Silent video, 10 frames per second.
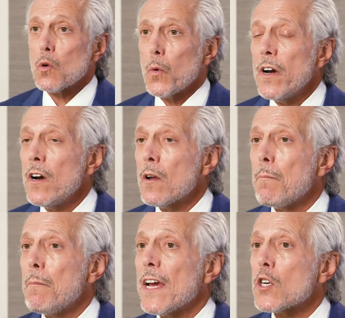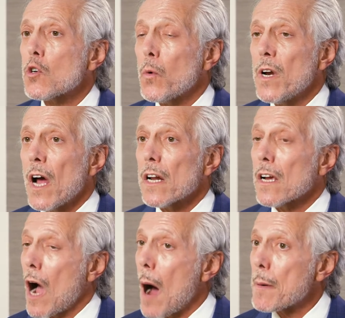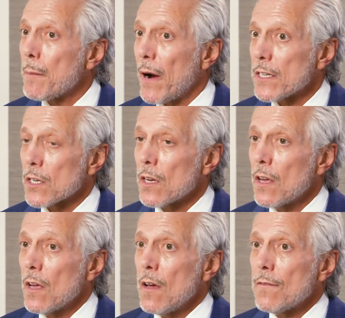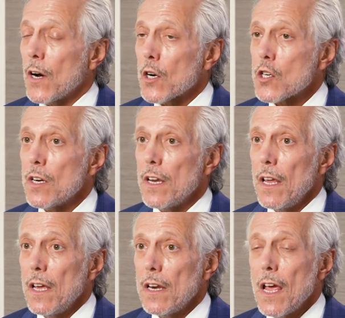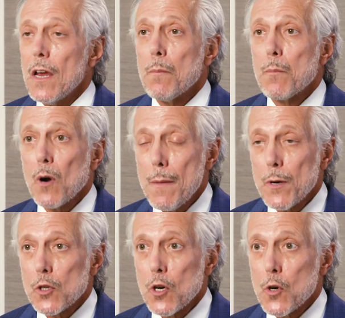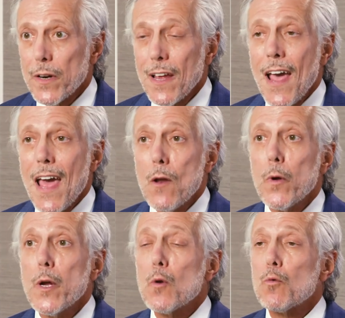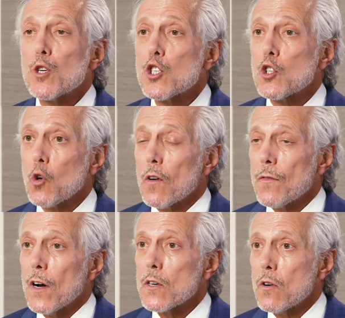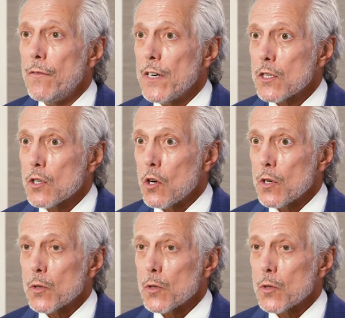So we're here to make sure we're not compromising function in a primary surgery and we can restore function in revision surgery.